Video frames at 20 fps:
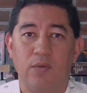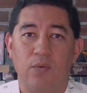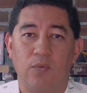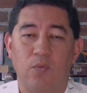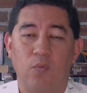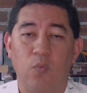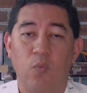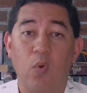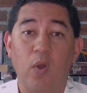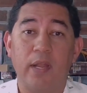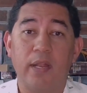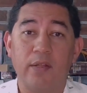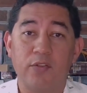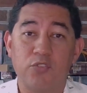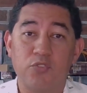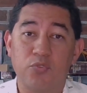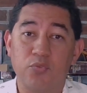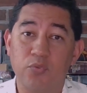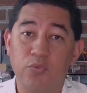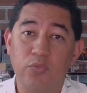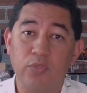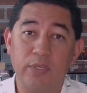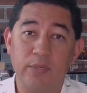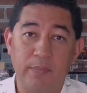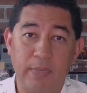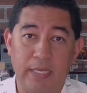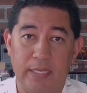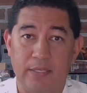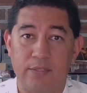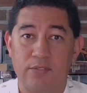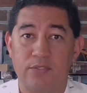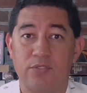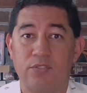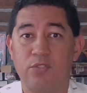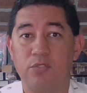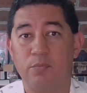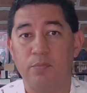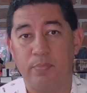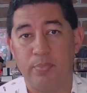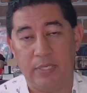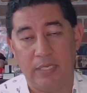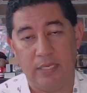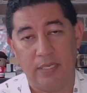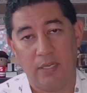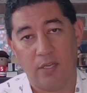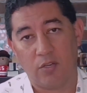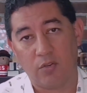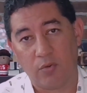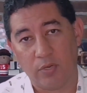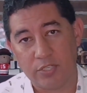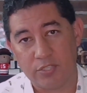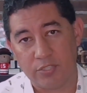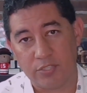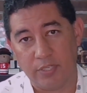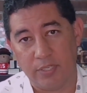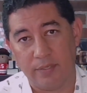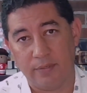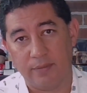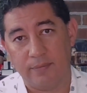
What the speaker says: what it truly means to be a Christian.